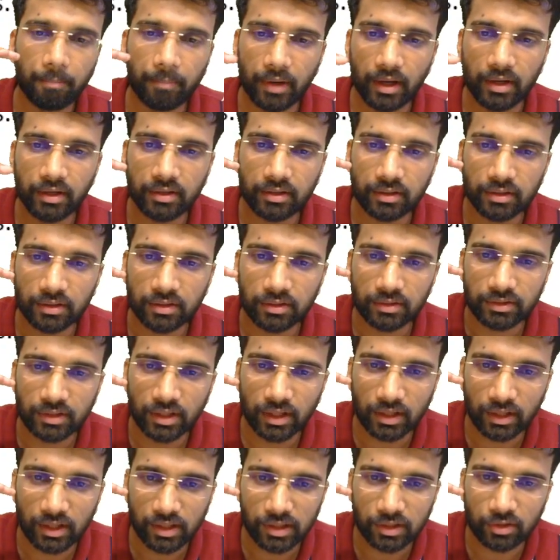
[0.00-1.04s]
but
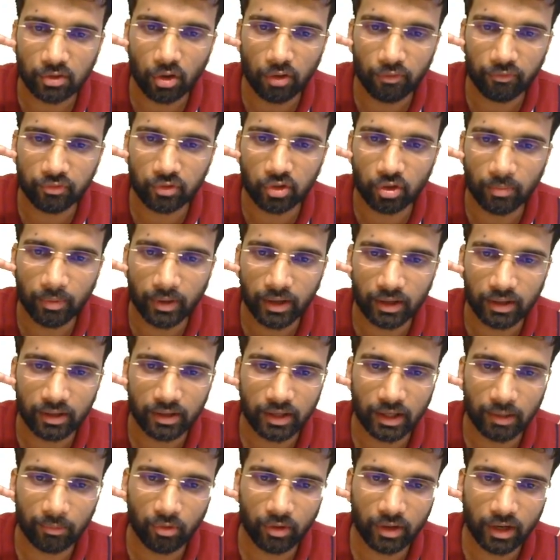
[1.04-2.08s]
the risk of
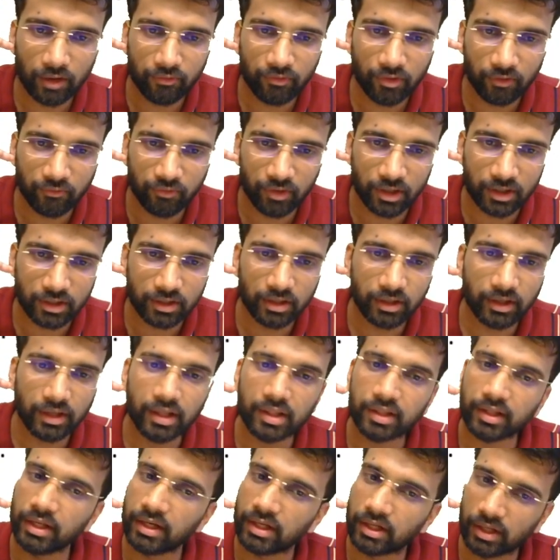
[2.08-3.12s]
demographic winter
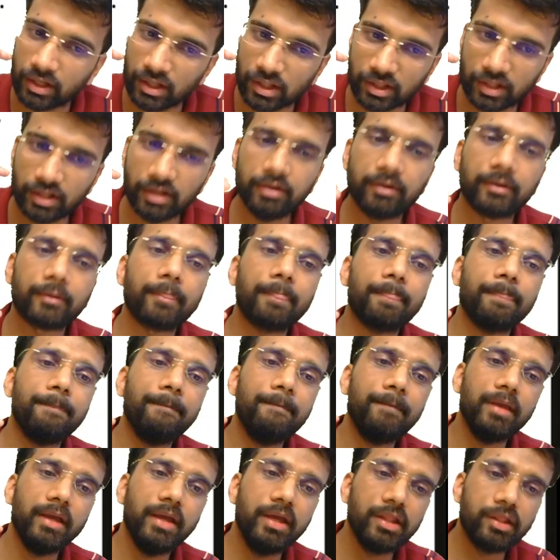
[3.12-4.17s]
is increasing,
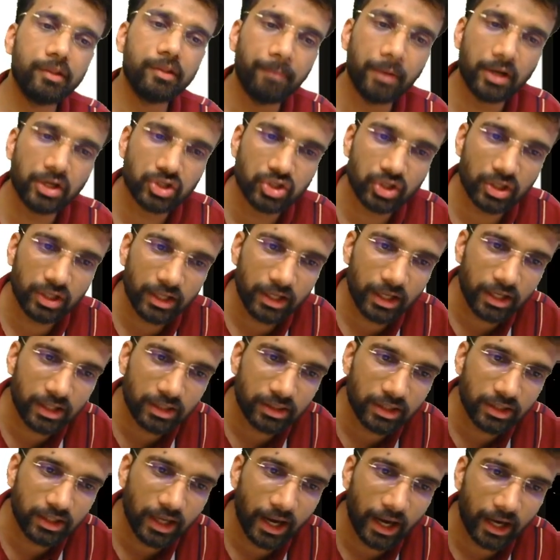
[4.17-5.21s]
especially
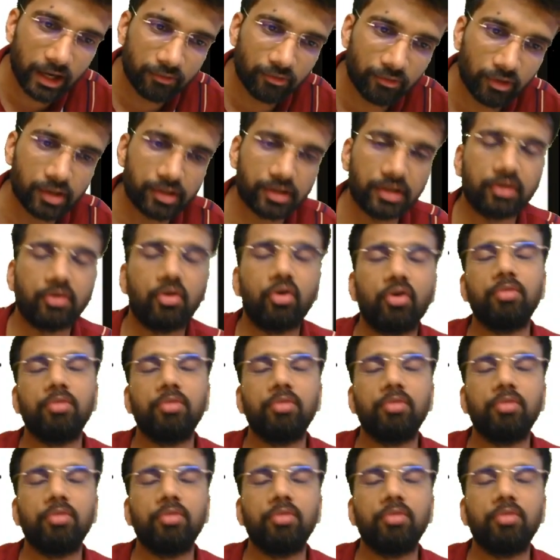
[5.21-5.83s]
in the advanced